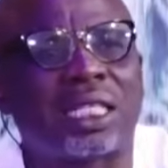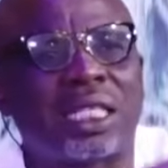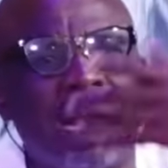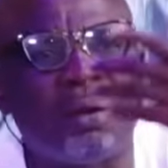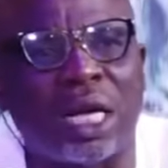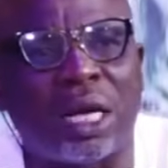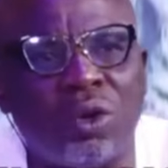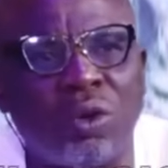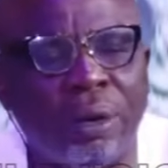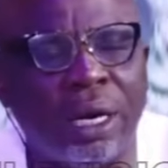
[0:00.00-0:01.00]
times that
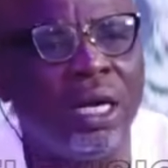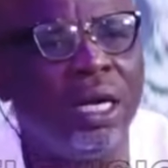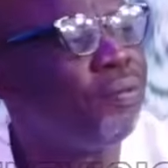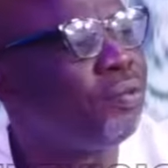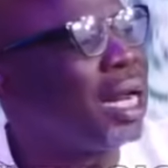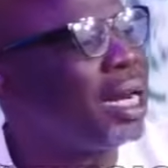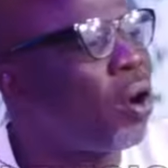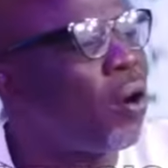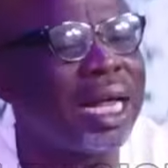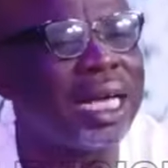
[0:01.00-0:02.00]
number, that
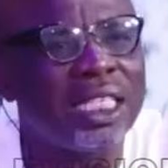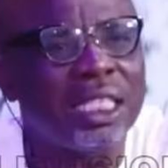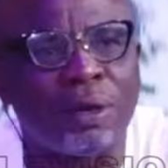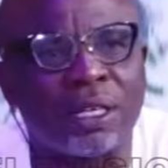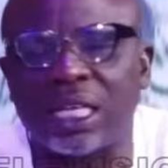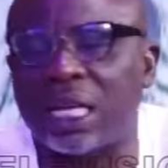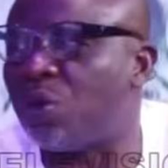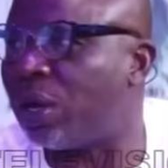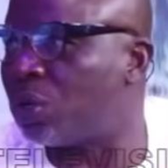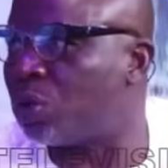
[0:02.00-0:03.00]
recognize this person and you
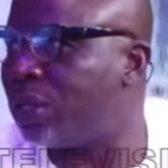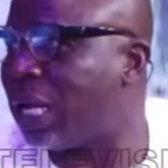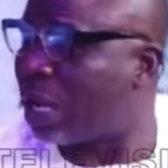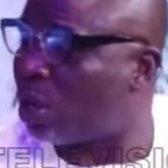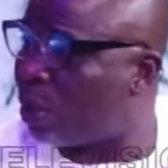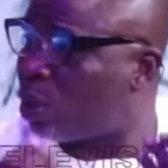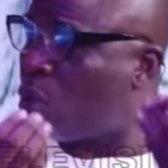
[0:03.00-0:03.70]
are not doing that. I don't want to